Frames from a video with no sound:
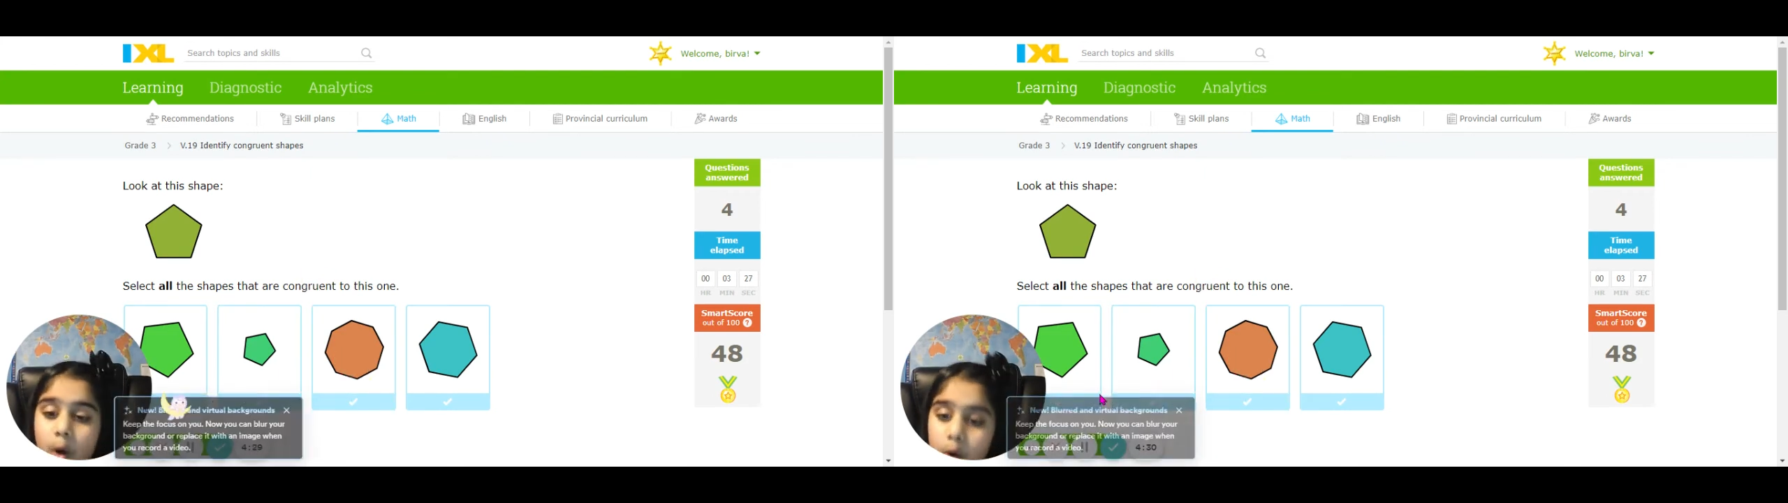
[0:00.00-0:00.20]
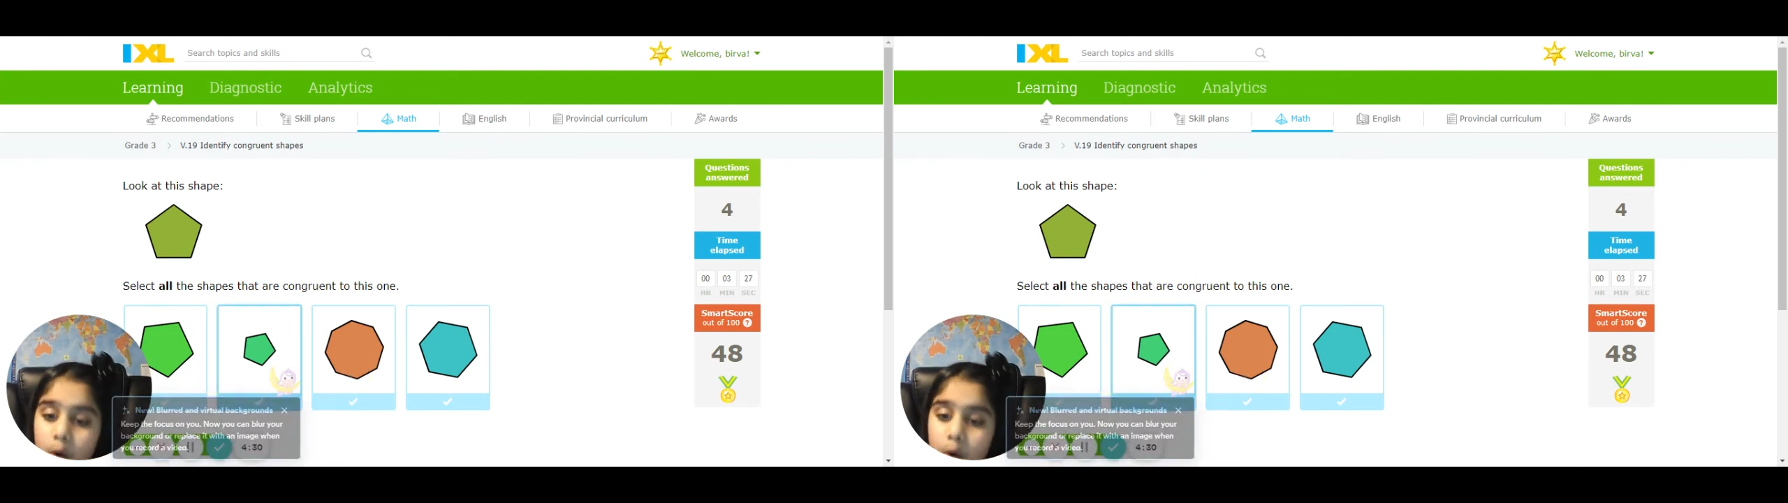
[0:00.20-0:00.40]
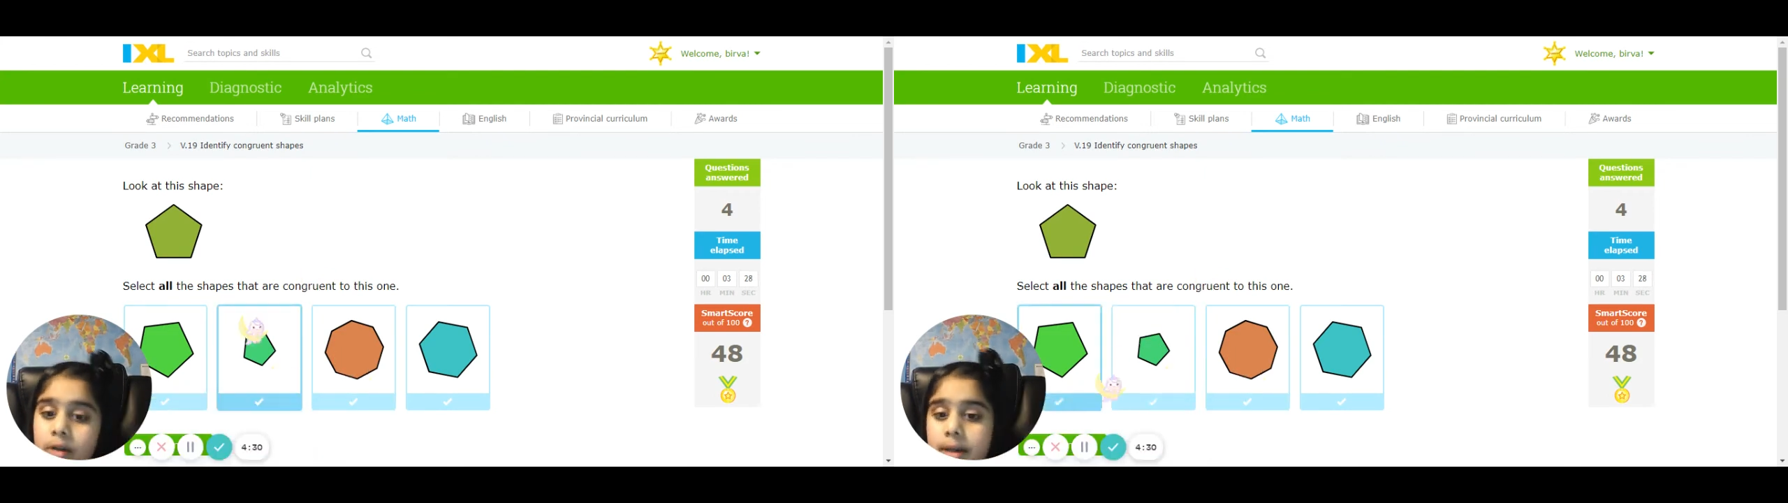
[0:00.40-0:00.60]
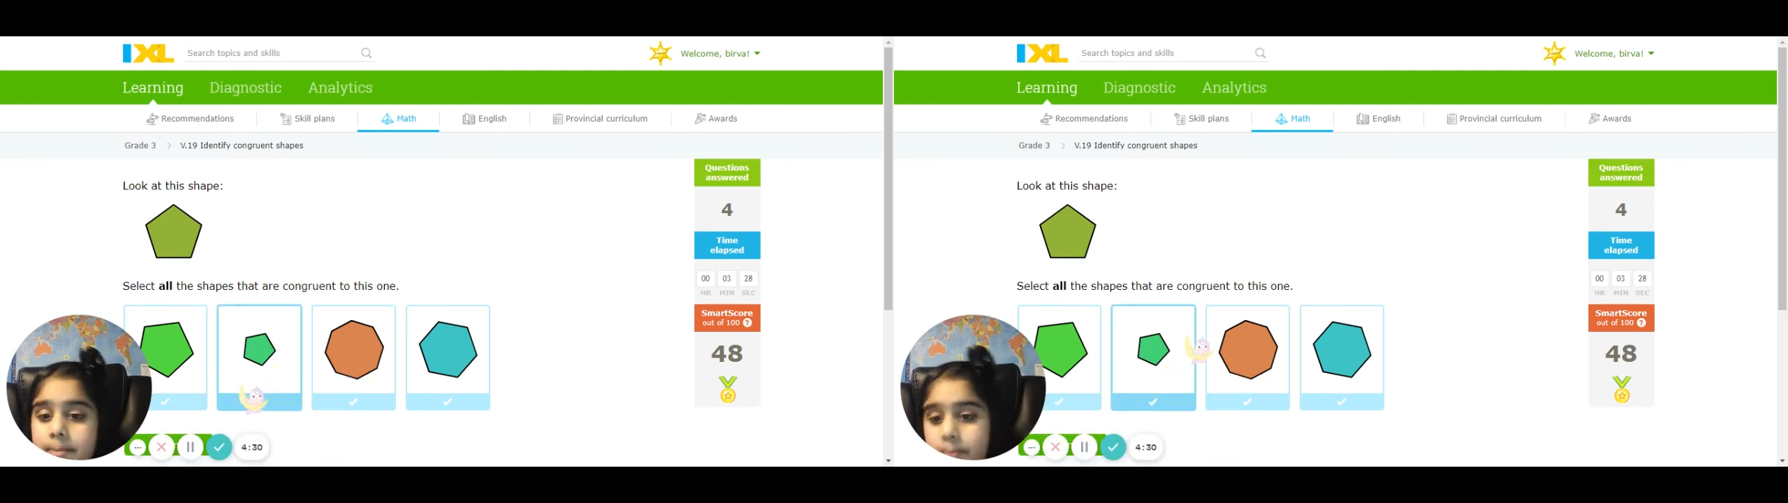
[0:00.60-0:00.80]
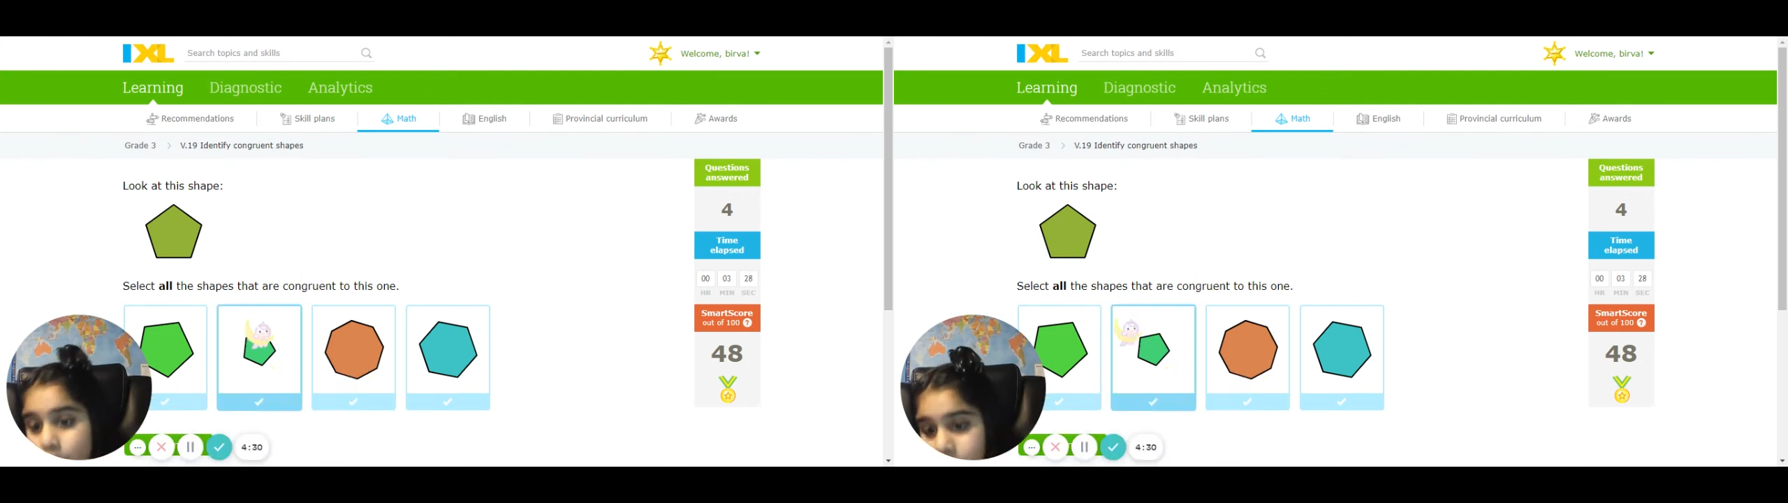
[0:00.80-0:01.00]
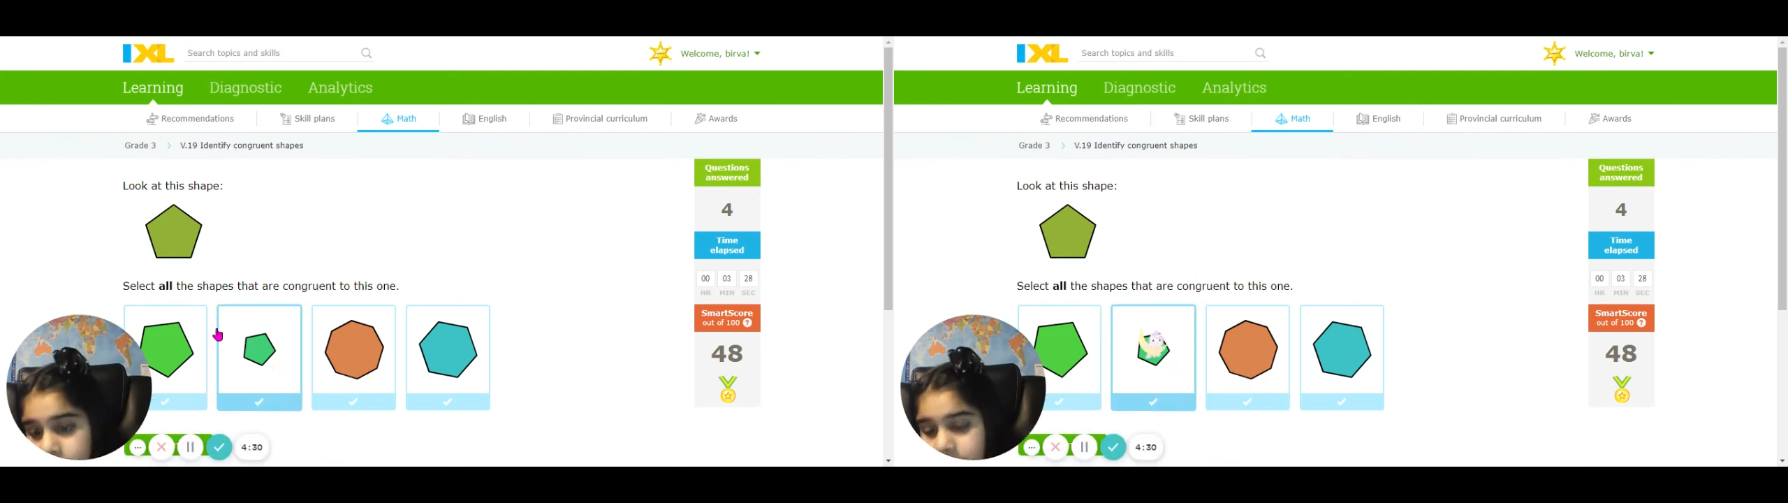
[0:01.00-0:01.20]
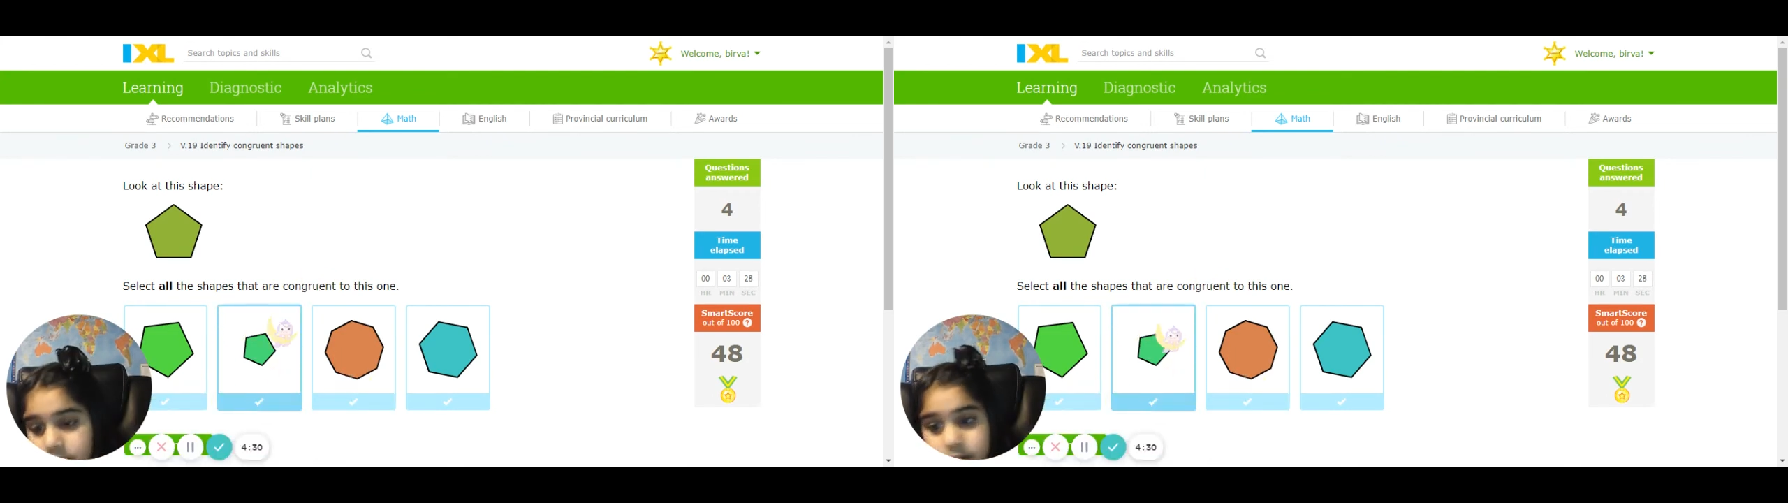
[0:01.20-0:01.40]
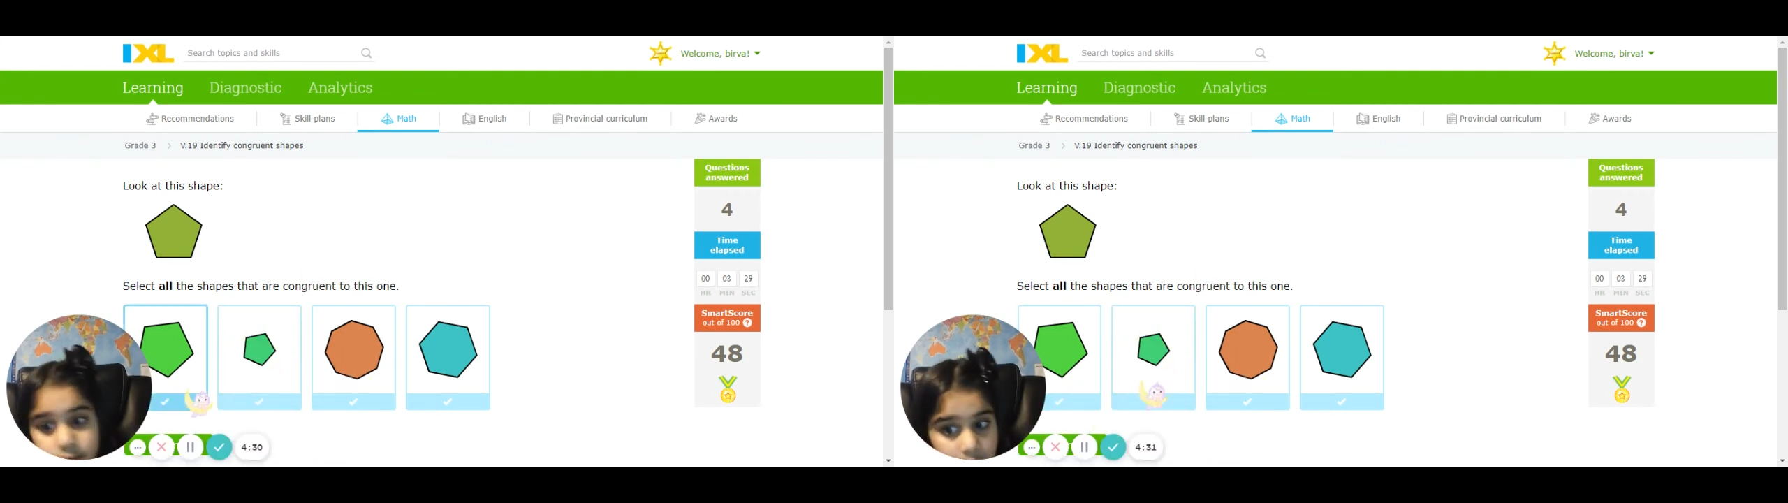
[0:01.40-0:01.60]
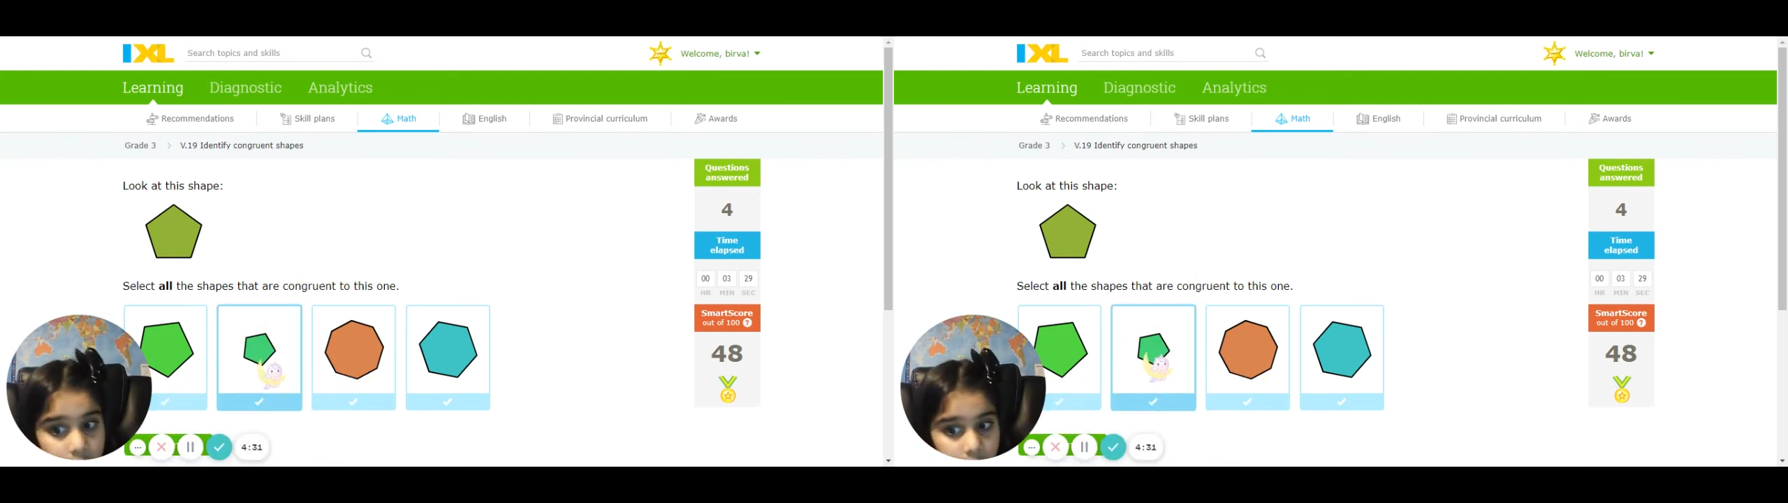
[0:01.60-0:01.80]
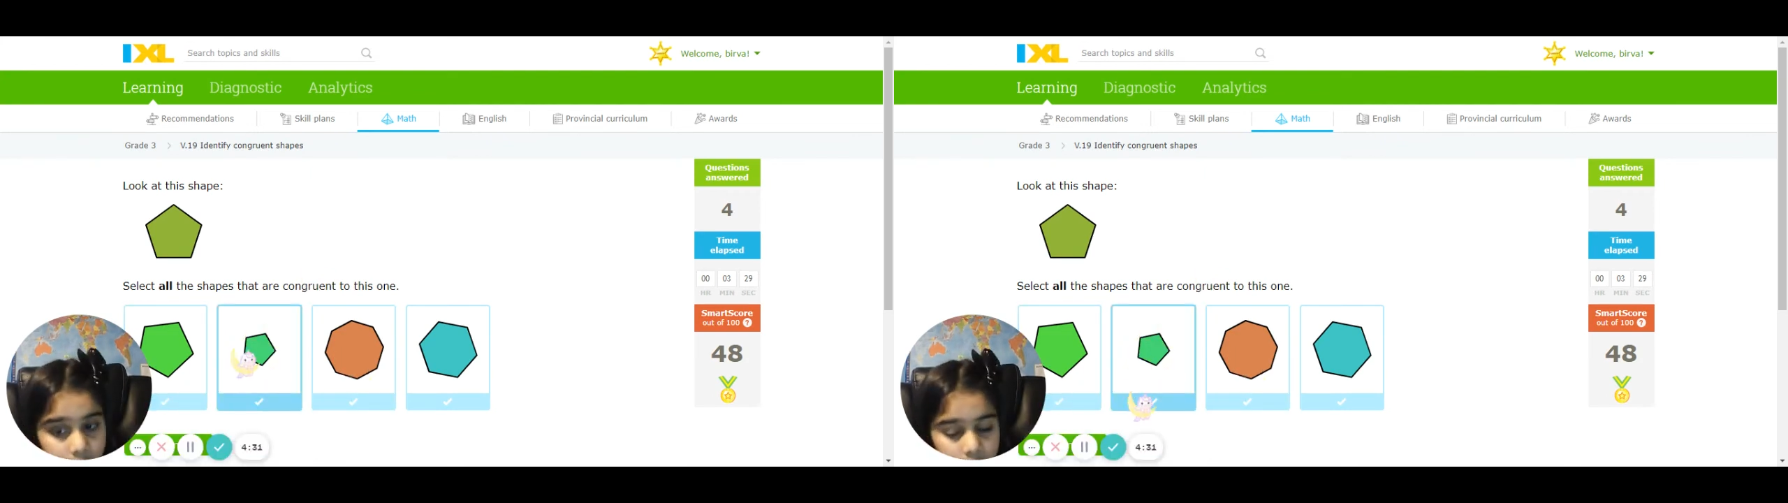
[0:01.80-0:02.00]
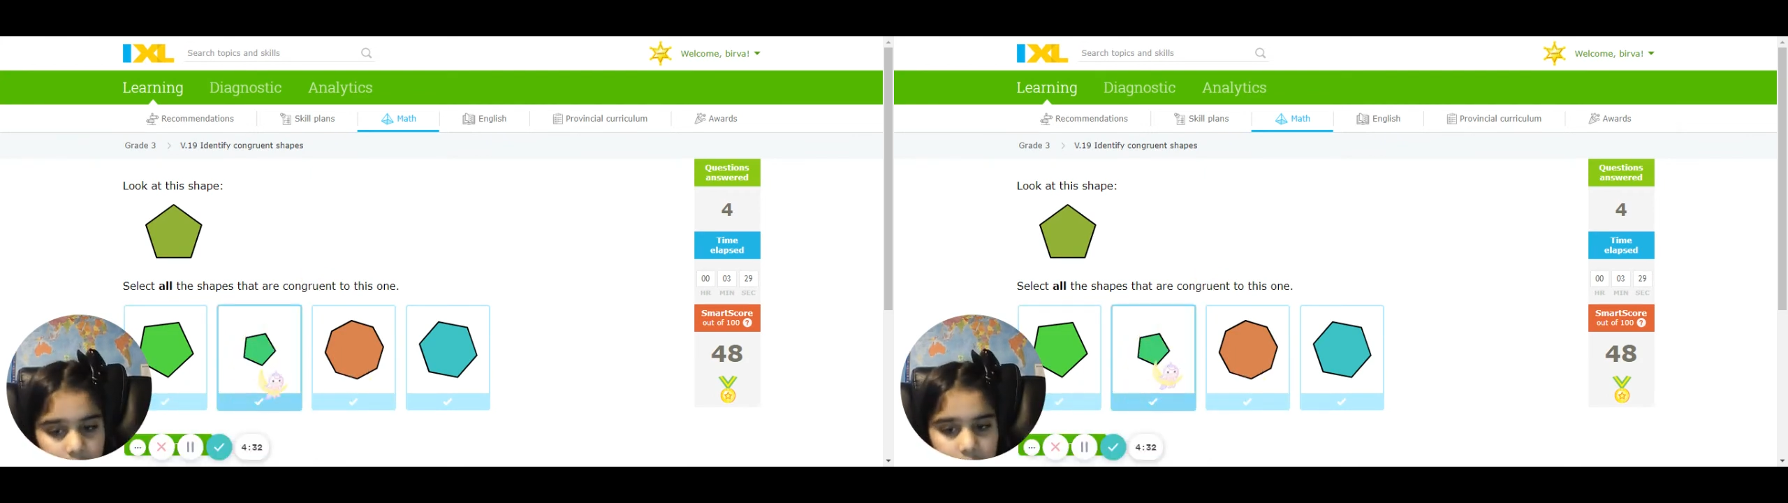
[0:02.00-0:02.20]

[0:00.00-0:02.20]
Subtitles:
also important to know.